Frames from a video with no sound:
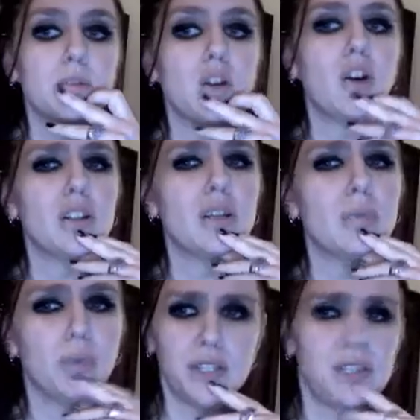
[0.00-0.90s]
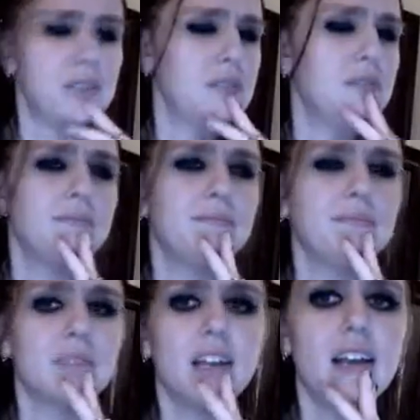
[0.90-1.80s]
called Abolish
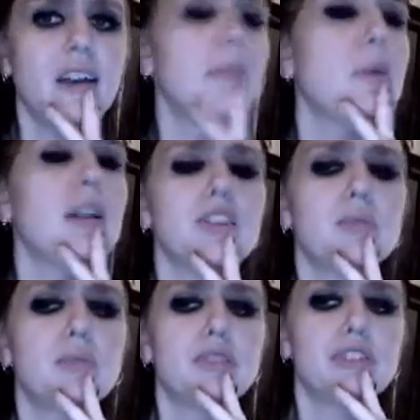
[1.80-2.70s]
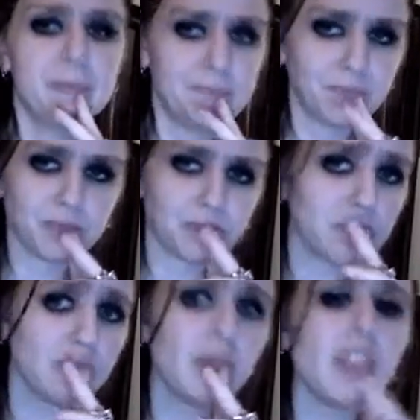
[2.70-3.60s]
Abortion
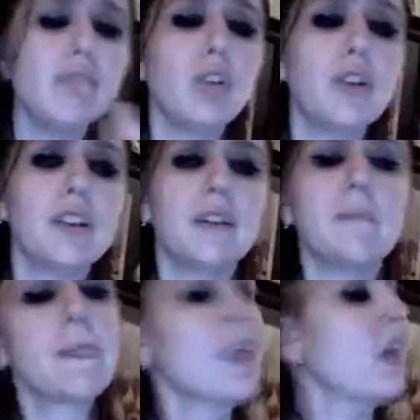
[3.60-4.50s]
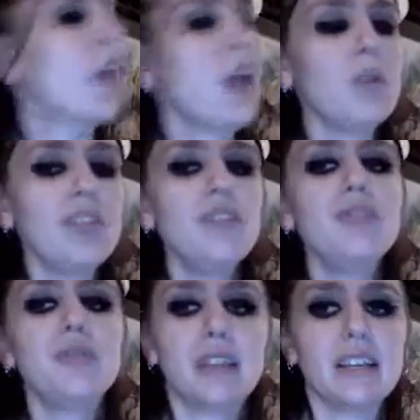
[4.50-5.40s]
in Florida, and what they're
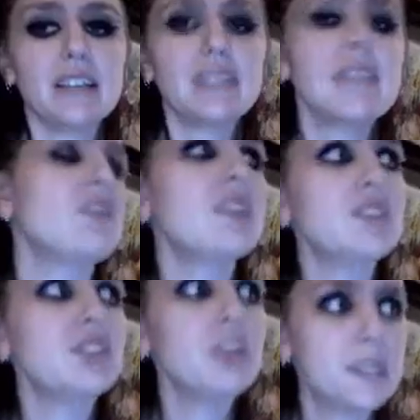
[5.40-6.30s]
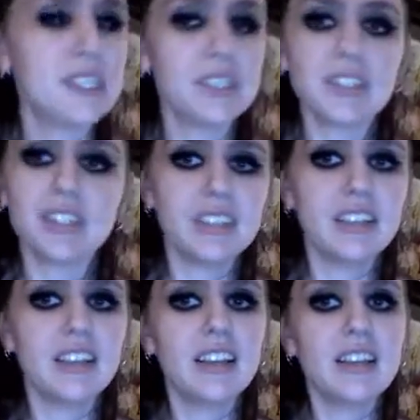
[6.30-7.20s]
doing is they've launched a
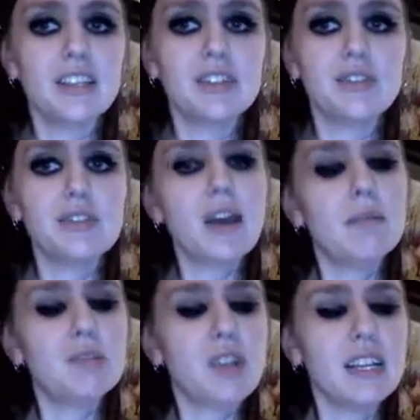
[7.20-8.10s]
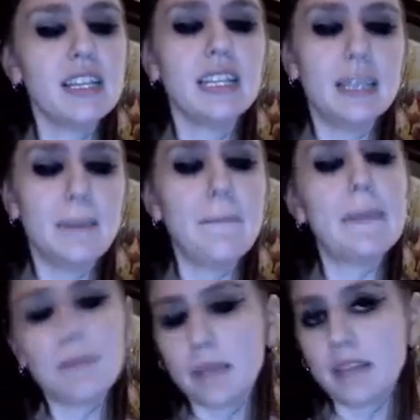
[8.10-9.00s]
petition trying to get an
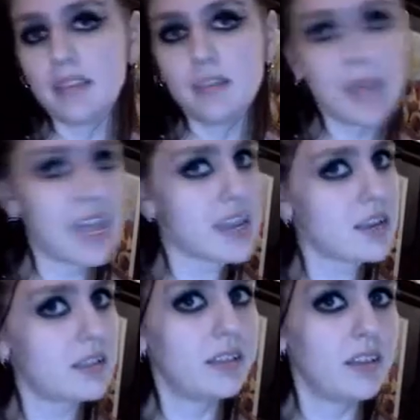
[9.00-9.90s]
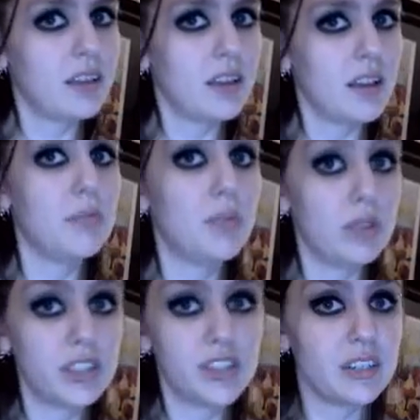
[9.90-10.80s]
amendment to make
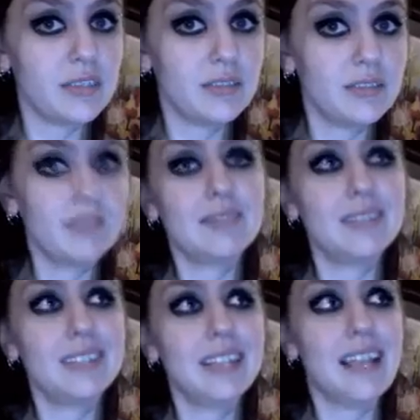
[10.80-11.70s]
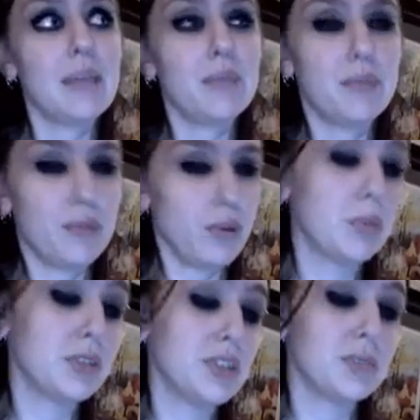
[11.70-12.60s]
abortion and
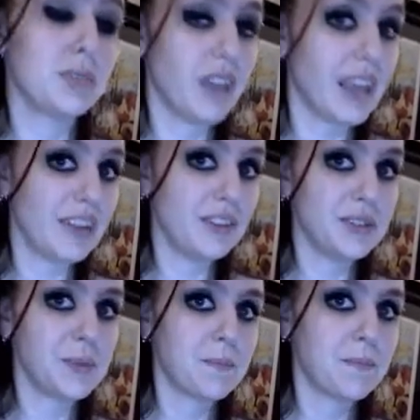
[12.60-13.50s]
abortion providers